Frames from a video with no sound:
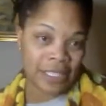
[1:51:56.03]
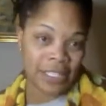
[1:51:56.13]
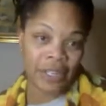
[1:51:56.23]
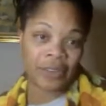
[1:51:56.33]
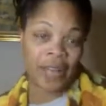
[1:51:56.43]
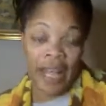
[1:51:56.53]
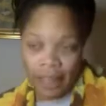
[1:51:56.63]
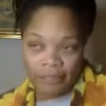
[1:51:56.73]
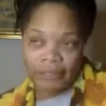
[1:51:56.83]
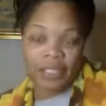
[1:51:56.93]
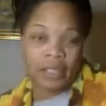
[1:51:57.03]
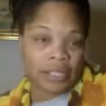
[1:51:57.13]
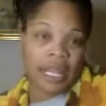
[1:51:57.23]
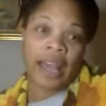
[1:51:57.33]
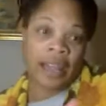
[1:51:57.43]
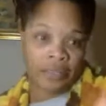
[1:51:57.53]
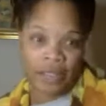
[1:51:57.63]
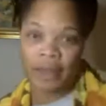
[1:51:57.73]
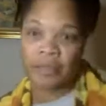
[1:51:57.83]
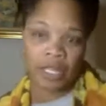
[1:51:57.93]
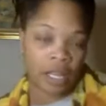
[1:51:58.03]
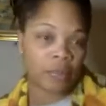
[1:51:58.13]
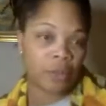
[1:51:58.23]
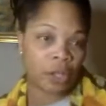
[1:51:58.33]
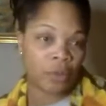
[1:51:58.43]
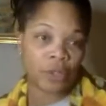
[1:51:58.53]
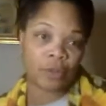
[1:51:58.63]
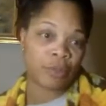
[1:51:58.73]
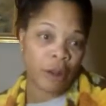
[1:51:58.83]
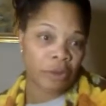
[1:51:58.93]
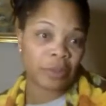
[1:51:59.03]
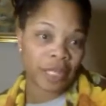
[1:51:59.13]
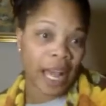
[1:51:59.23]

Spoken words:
You know, I have videos that I have yet to upload, which are probably